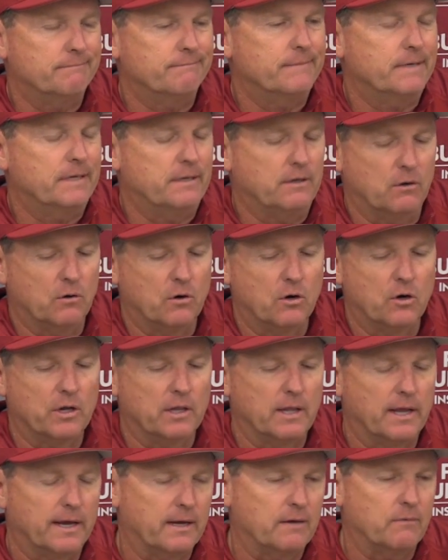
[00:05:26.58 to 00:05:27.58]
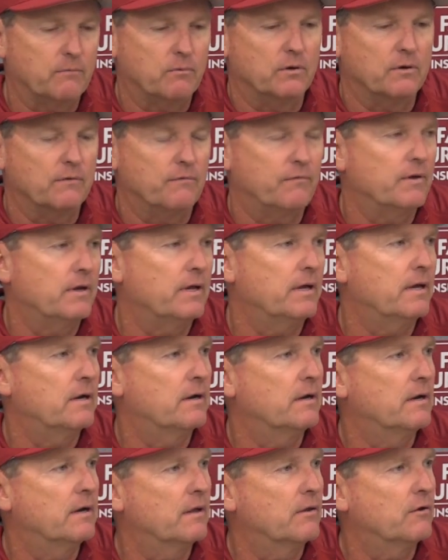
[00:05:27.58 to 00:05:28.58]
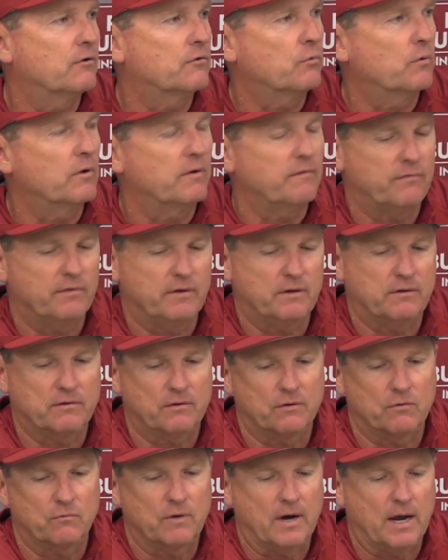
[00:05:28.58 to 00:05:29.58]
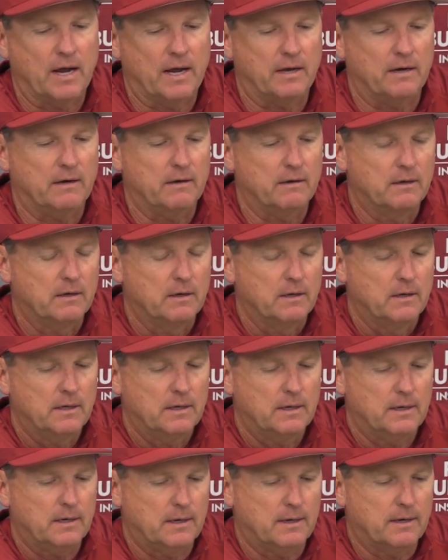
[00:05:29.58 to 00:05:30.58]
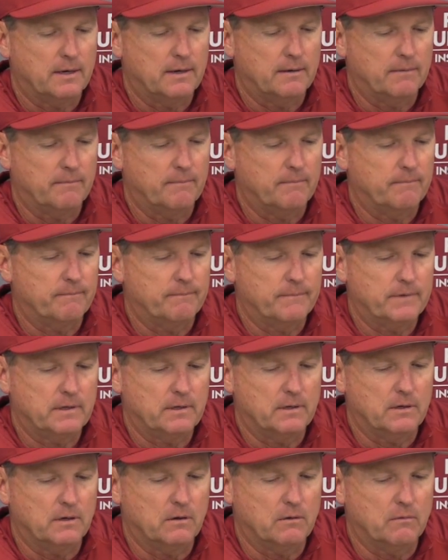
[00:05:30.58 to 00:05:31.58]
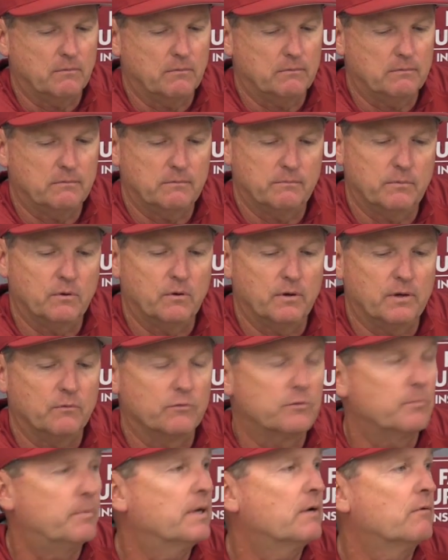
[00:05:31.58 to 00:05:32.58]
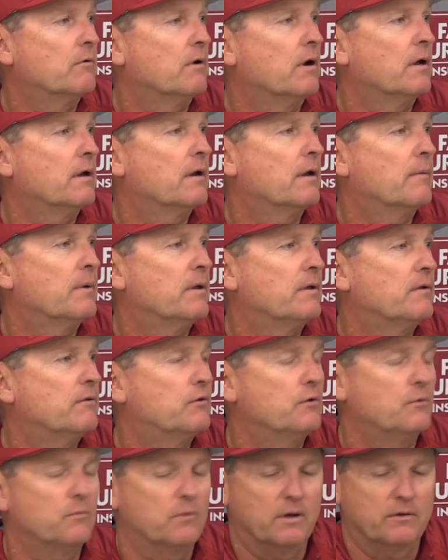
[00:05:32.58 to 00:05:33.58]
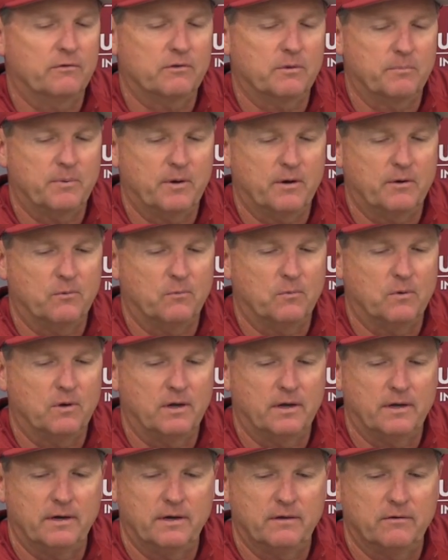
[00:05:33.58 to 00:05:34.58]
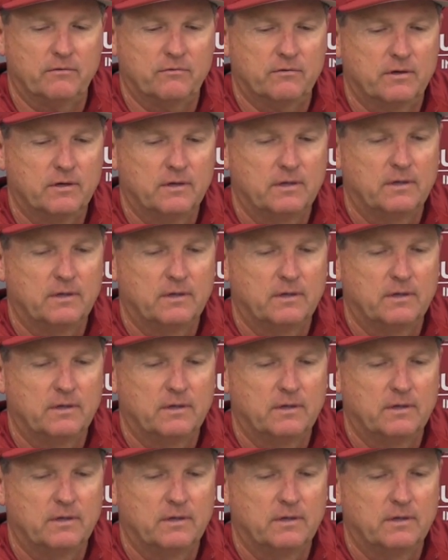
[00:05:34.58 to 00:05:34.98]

you know, hurt it like he would have if he'd hit it another 20 feet to the right. Um, you know, boy, it was a big run. I mean, two runs compared to one is